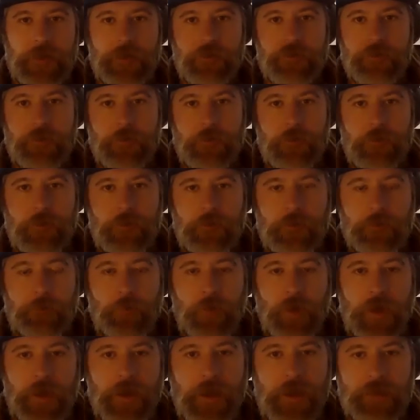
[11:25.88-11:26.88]
connection that
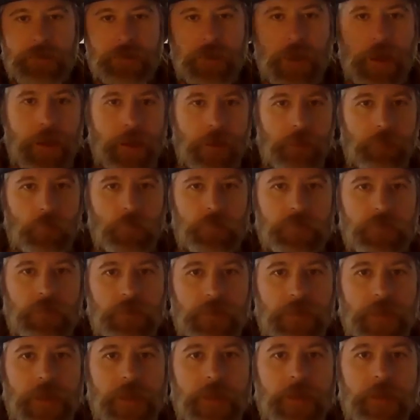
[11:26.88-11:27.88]
the brain has to have with
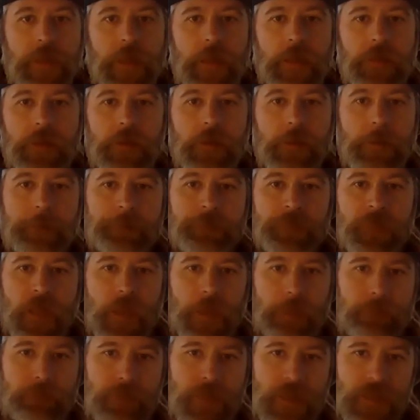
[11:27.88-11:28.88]
the leg and
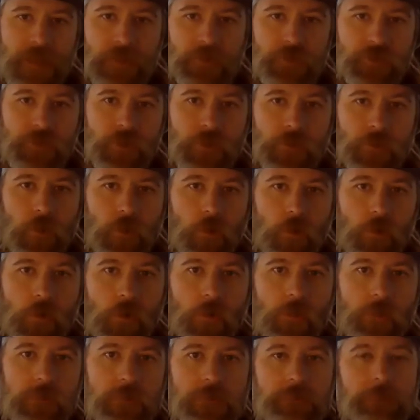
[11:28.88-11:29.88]
making sure that
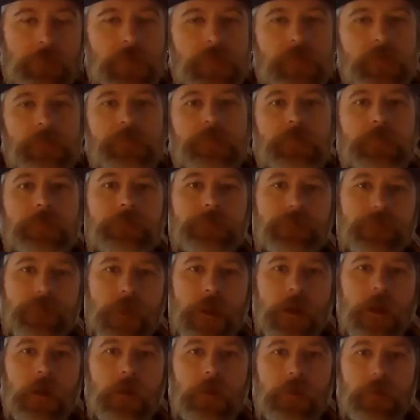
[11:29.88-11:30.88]
all those muscles are
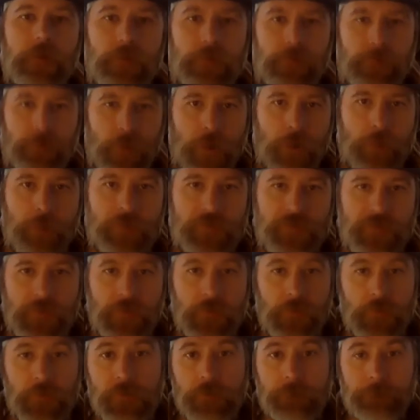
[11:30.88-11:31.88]
firing in the proper
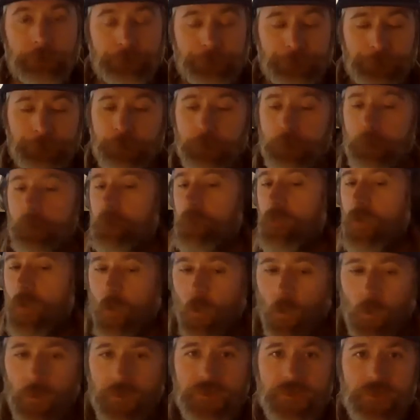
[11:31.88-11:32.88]
sequence.
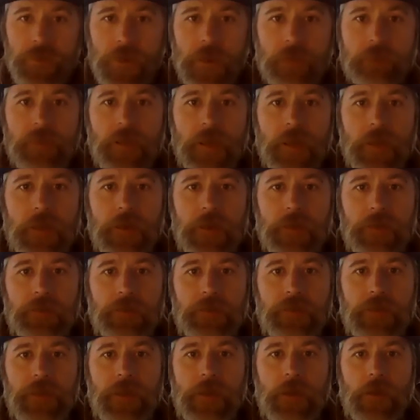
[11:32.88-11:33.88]
Once you have that
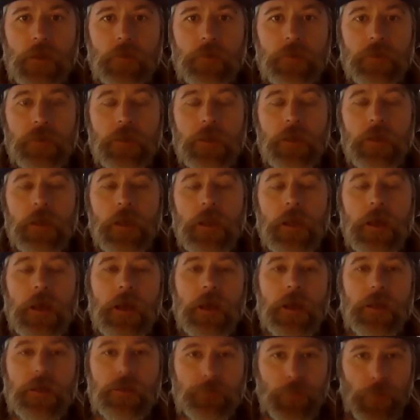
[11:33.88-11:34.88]
nailed down
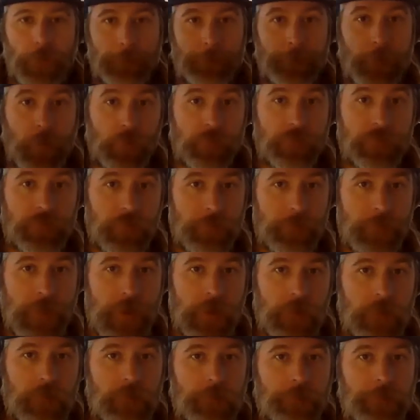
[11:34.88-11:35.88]
and you put both feet
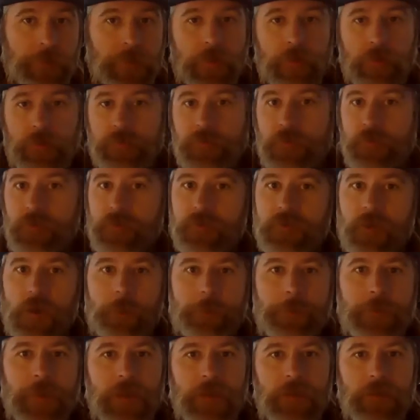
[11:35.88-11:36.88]
back on the pedals and you
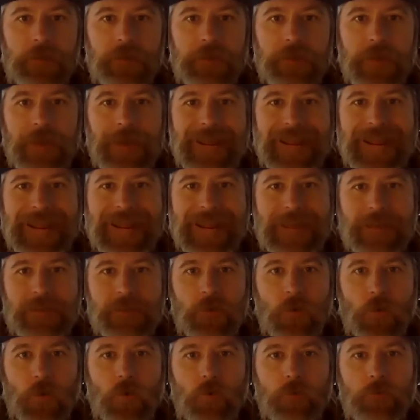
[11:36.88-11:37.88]
start pedaling,
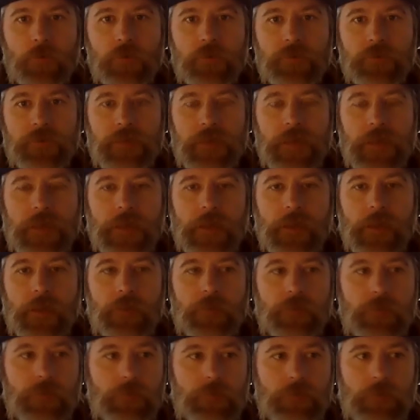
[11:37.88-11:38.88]
it's almost like
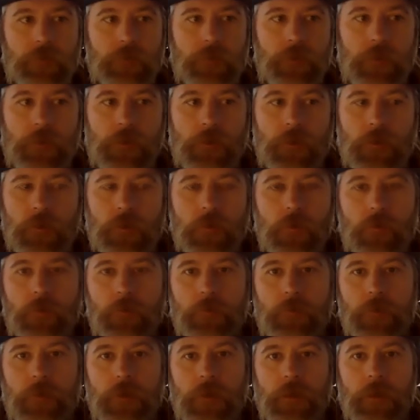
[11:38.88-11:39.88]

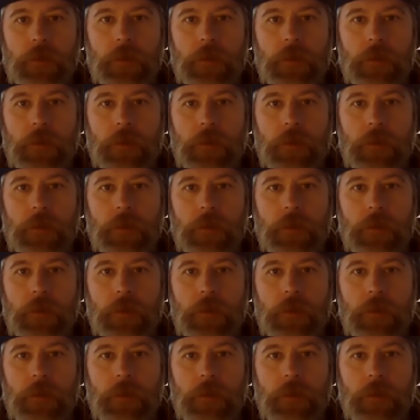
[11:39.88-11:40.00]
80%